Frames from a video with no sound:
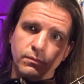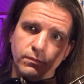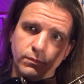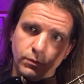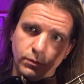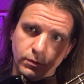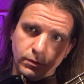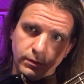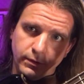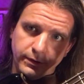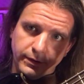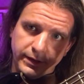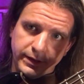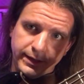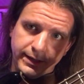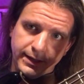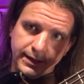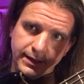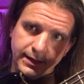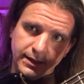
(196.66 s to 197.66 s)
4
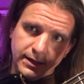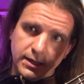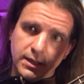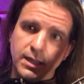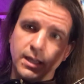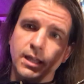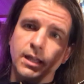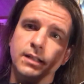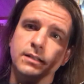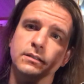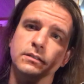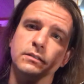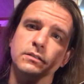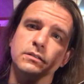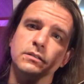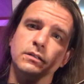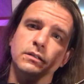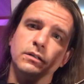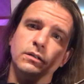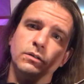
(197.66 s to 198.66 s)
E
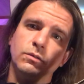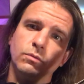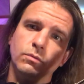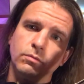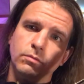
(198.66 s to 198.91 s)
and a uh,